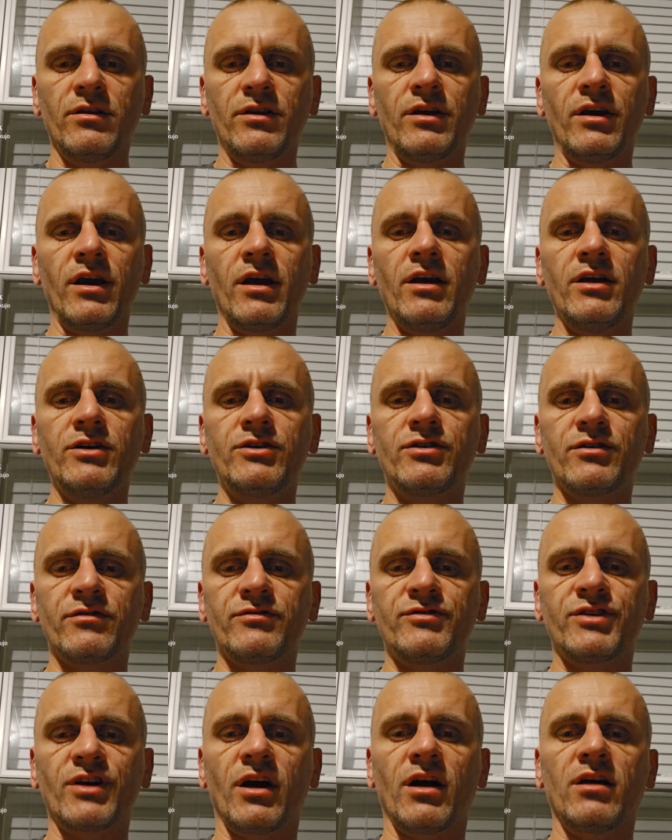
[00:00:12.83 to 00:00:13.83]
The age
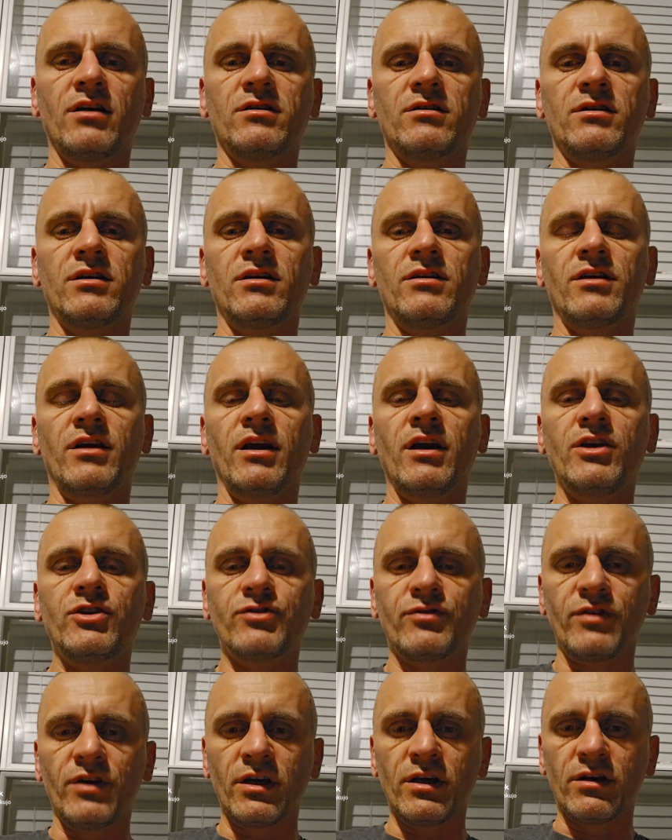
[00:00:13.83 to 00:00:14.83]
of Jahiliyah, the
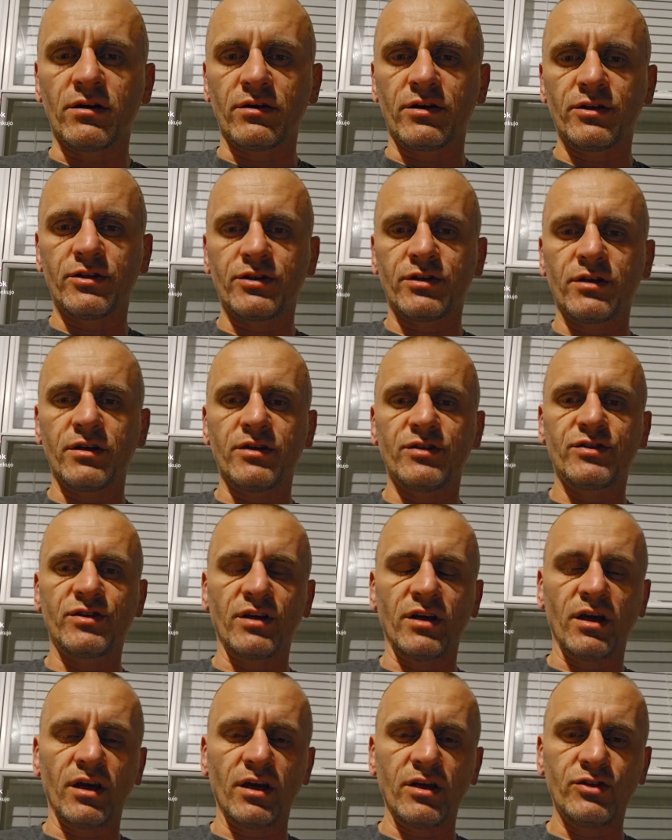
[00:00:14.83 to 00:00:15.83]
age of ignorance, is
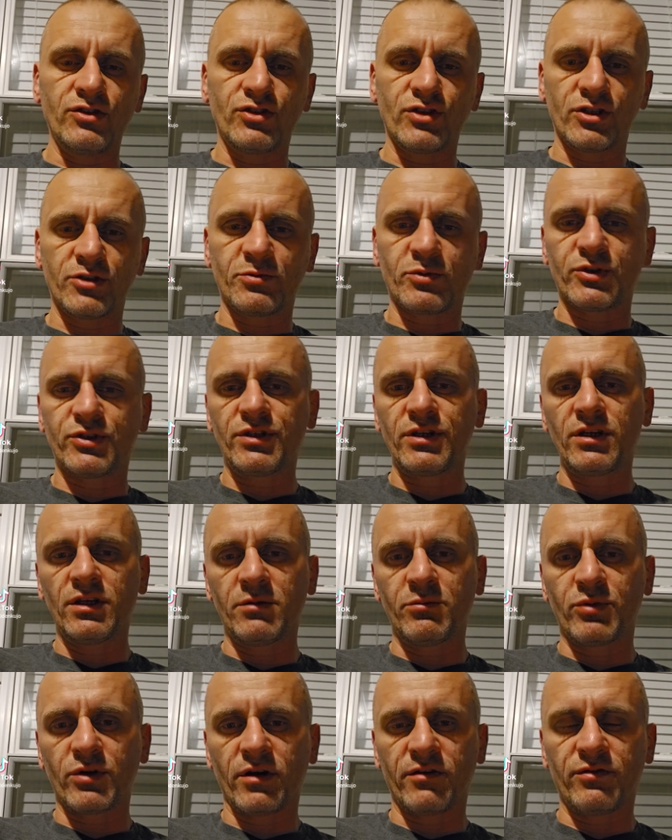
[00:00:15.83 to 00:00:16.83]
the age just
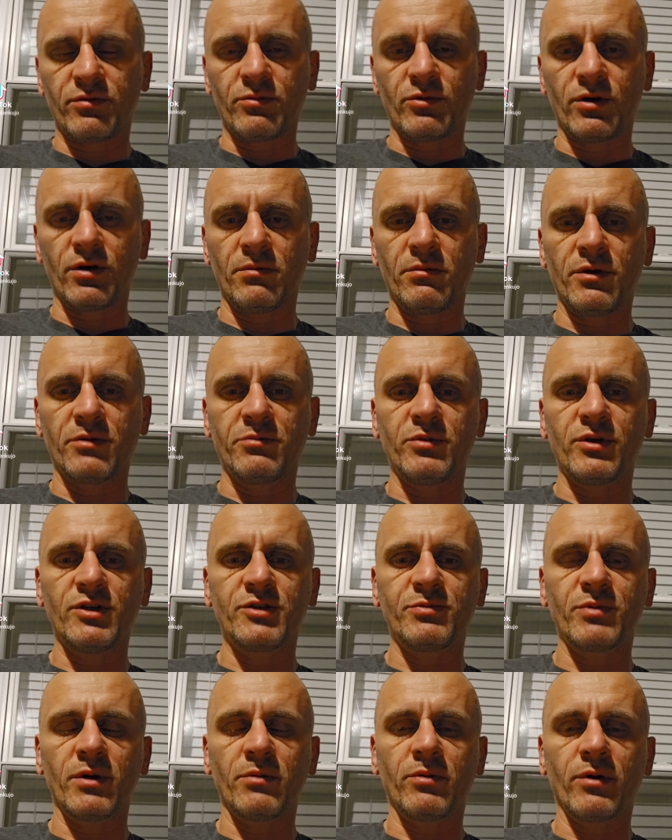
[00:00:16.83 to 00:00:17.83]
preceding Prophet Muhammad,
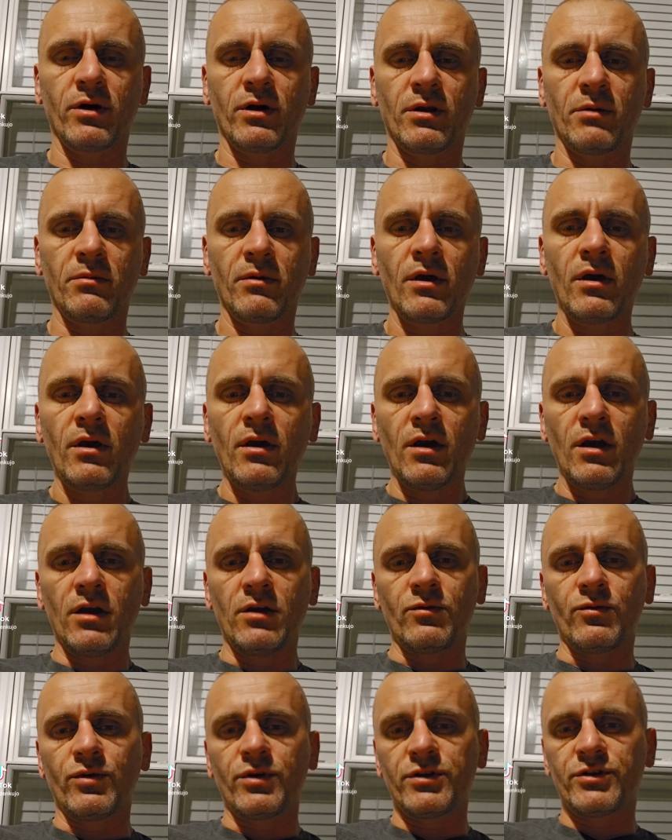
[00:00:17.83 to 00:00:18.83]
peace be upon him,
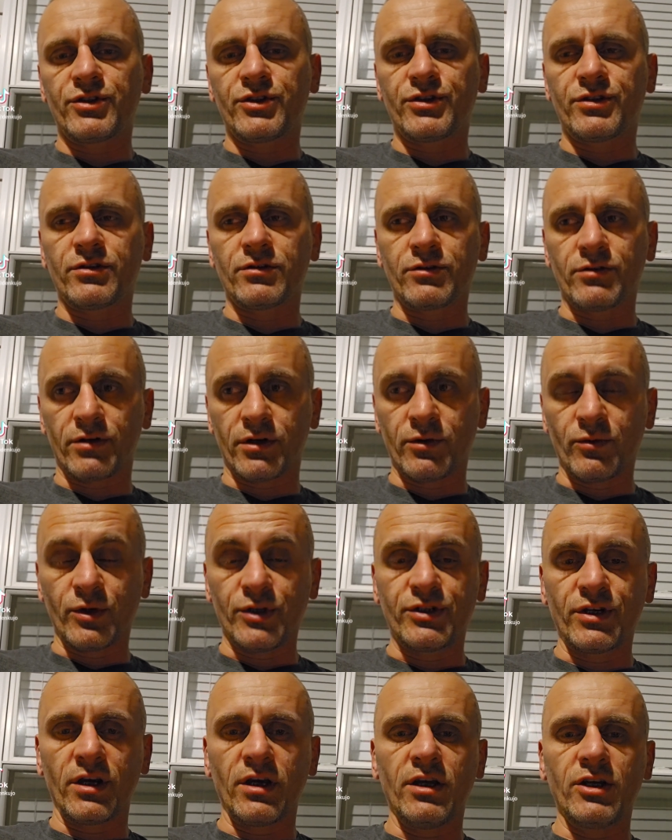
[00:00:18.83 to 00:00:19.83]
during
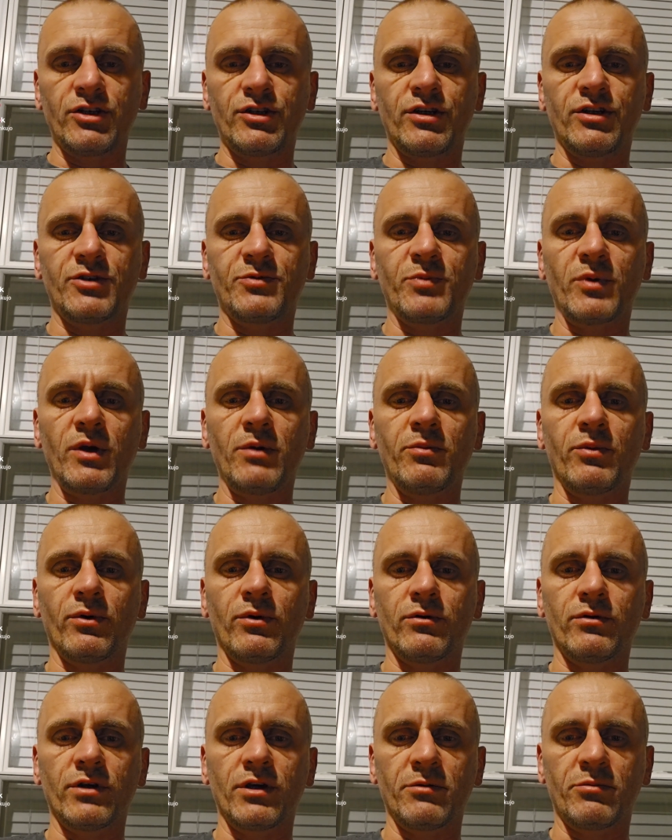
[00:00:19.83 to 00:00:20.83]
which age his
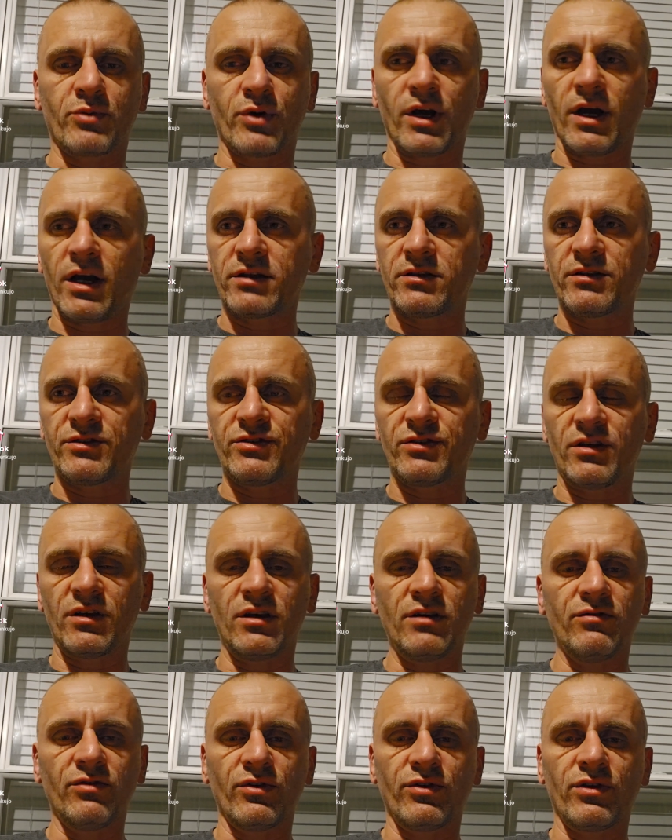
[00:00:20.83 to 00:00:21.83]
people, they practiced
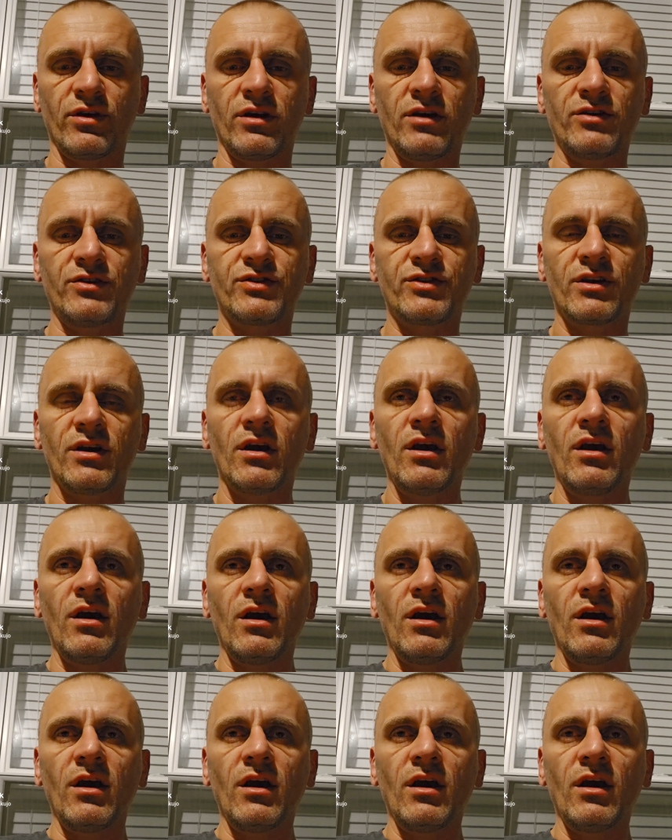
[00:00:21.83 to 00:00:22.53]
evil things.